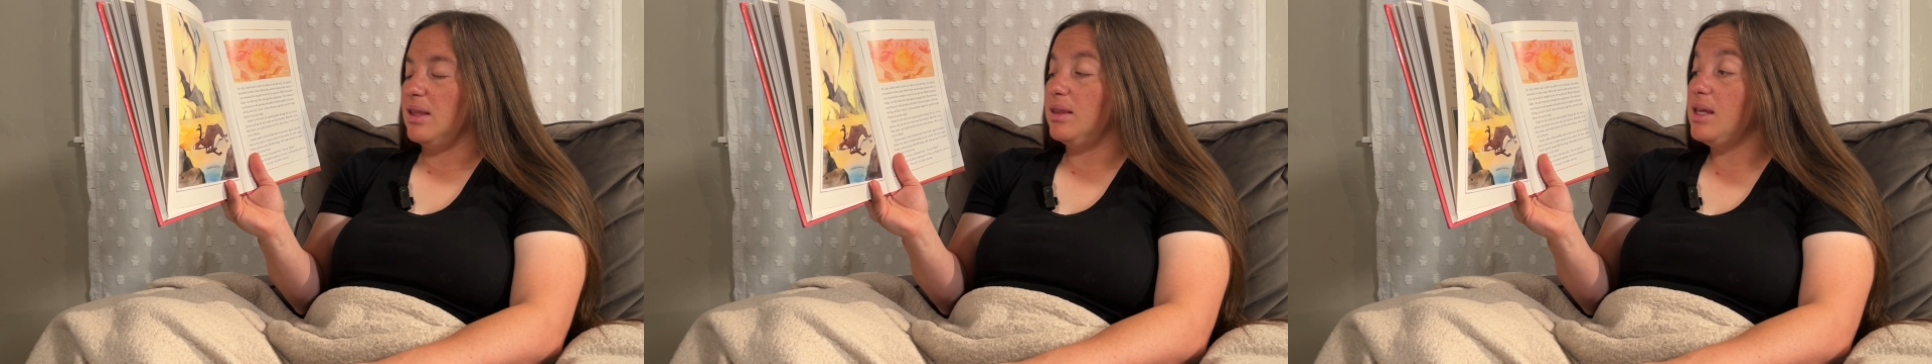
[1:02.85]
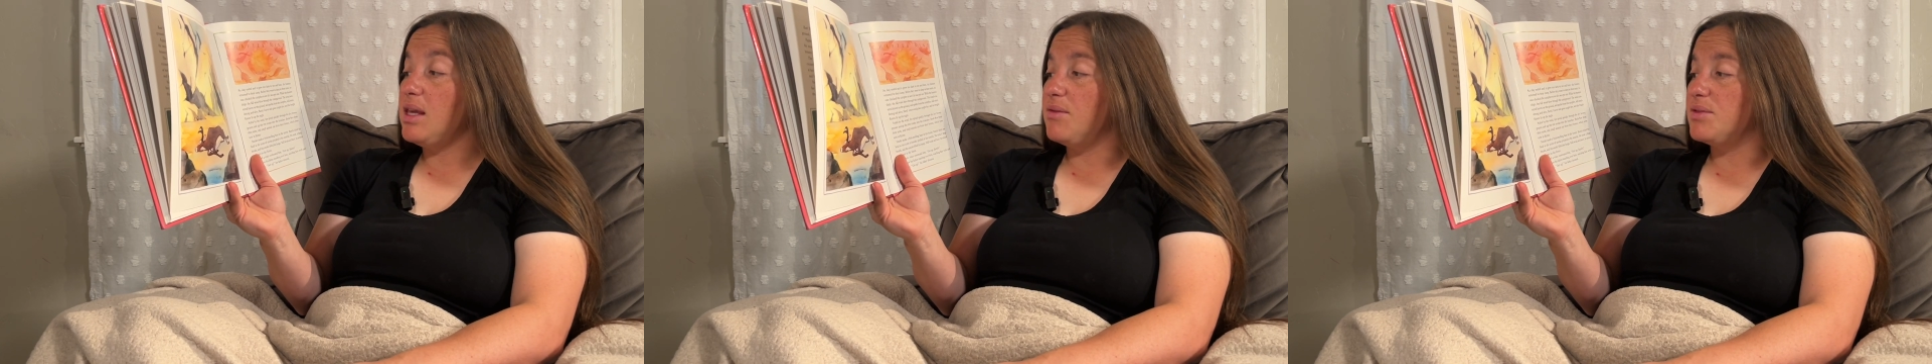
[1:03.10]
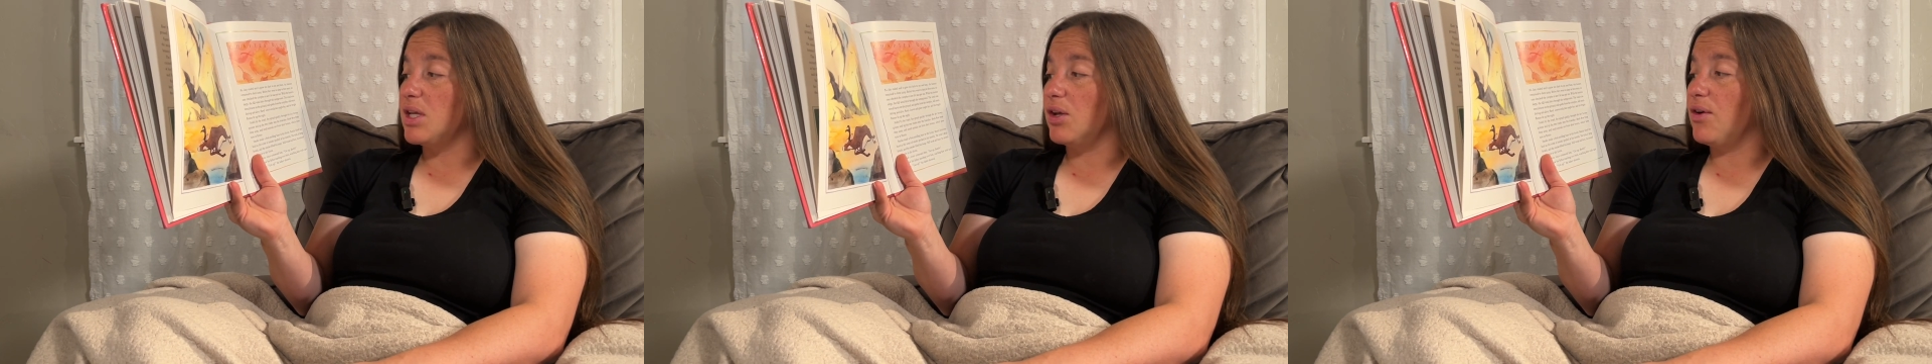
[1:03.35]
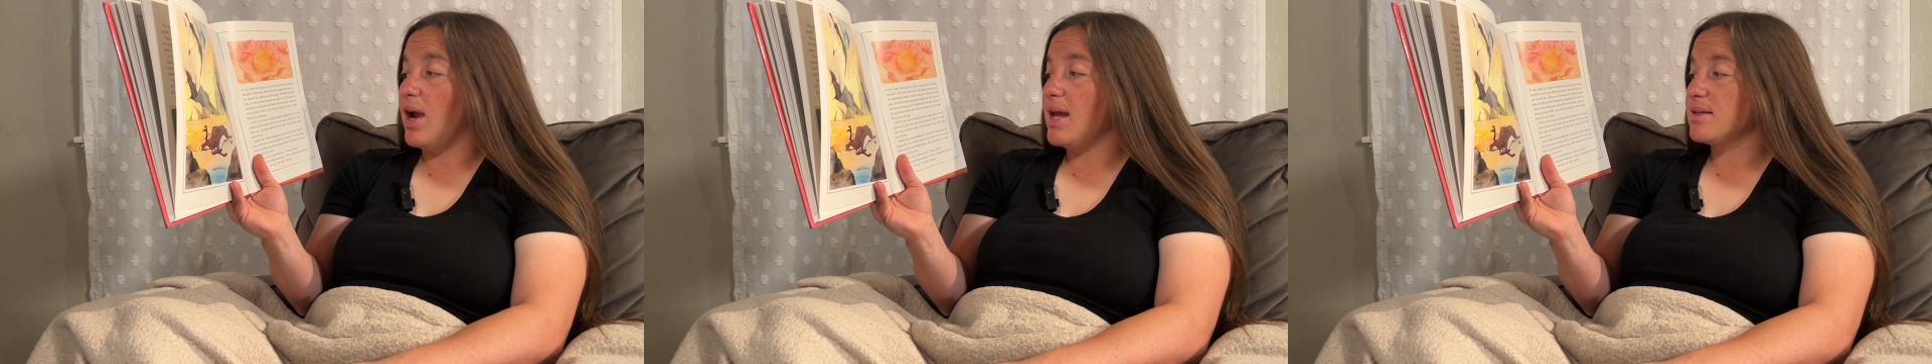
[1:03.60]
Leaves and
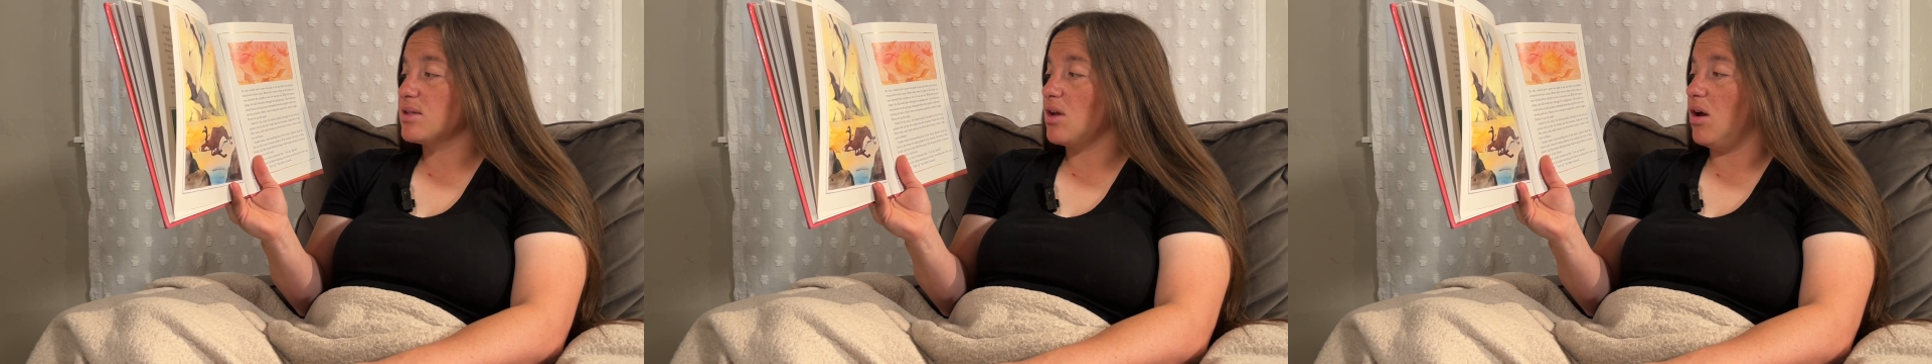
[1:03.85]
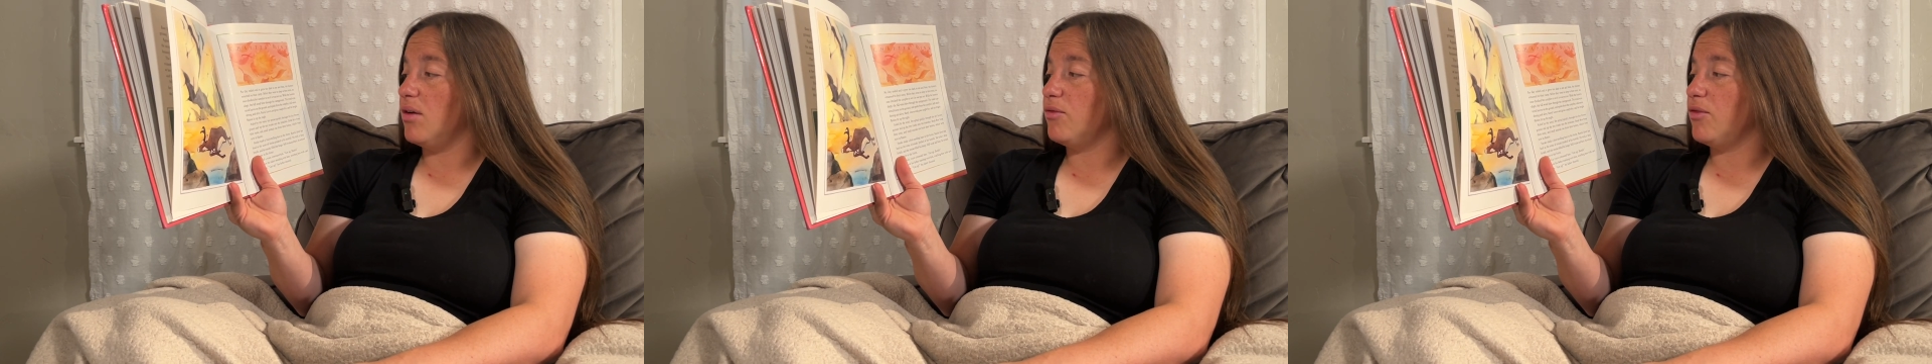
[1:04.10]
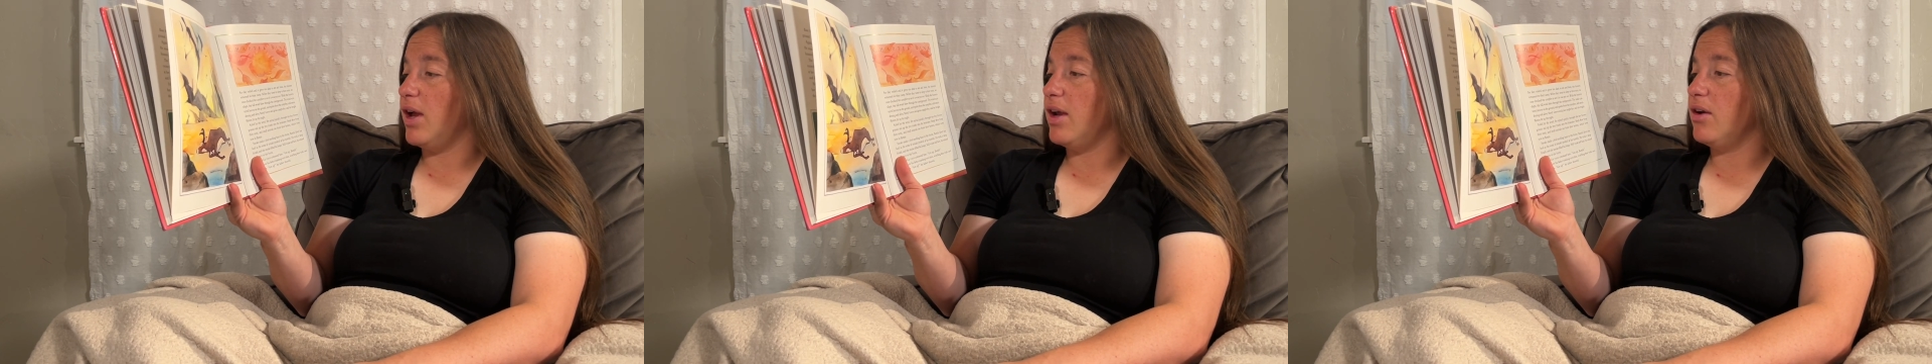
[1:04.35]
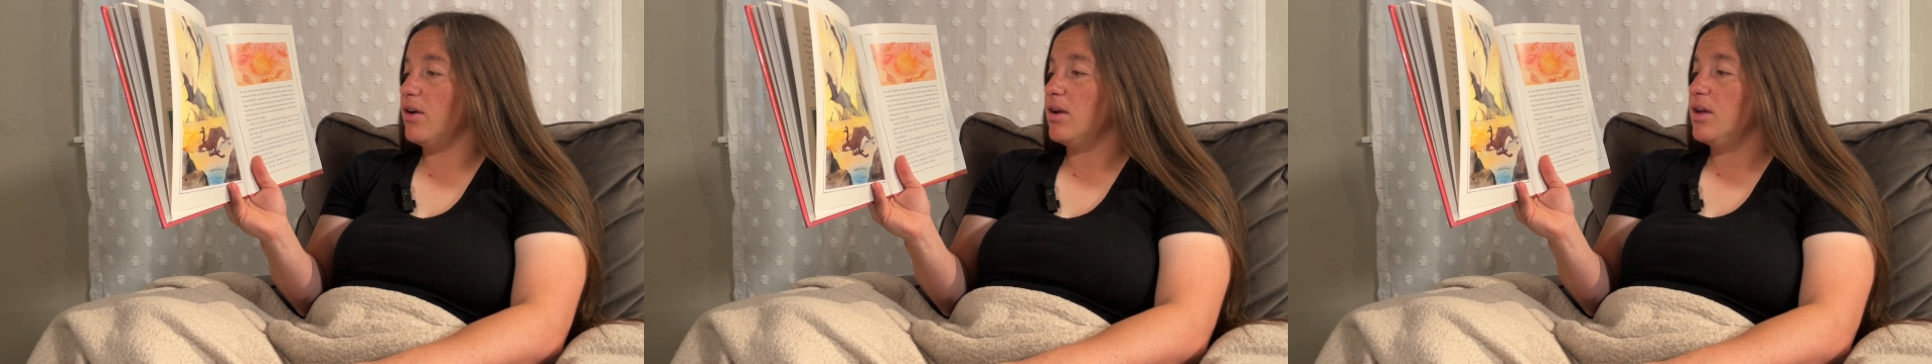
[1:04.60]
grass caught
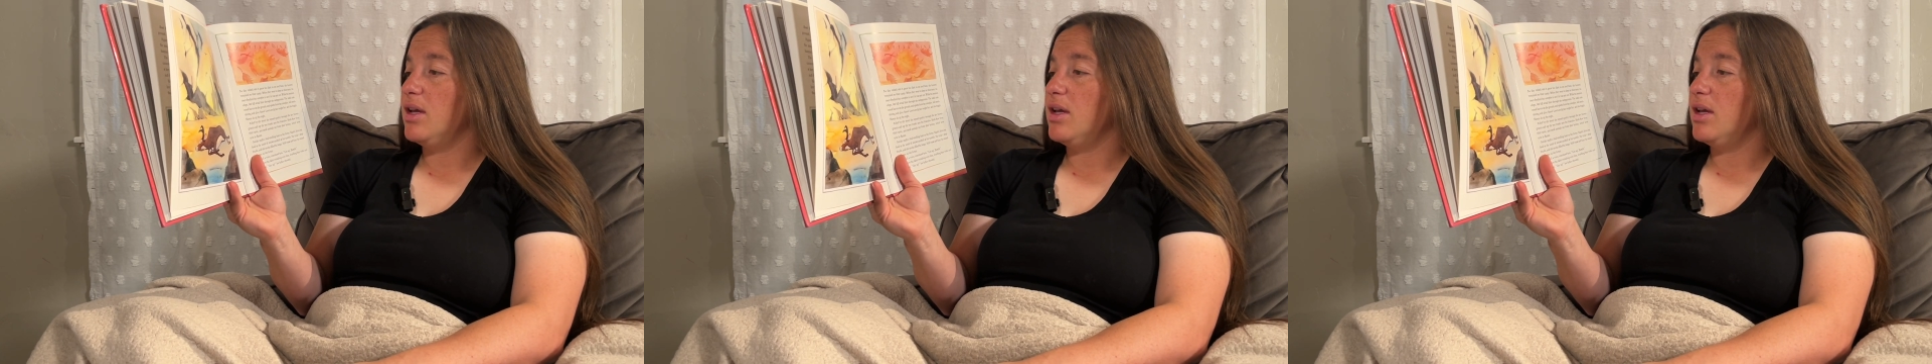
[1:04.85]
fire,